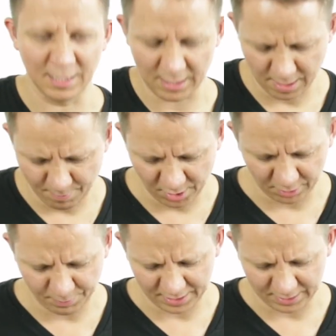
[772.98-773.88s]

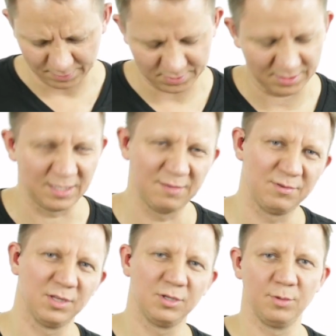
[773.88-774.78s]
humbucker pickups to give
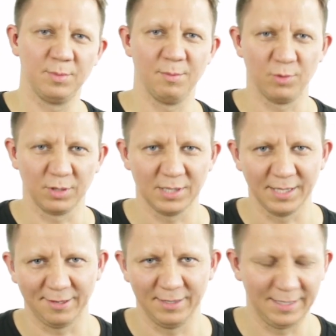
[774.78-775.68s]
you a little bit more
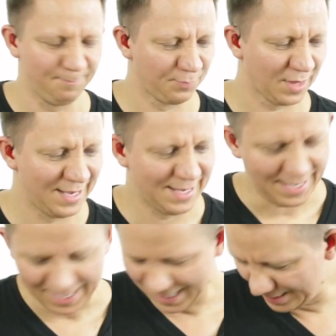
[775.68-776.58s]
clarity.
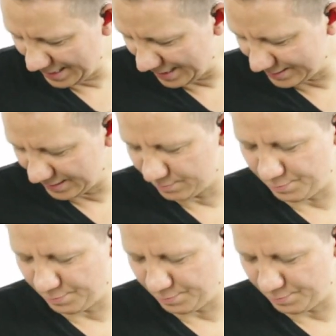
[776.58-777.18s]
And it has this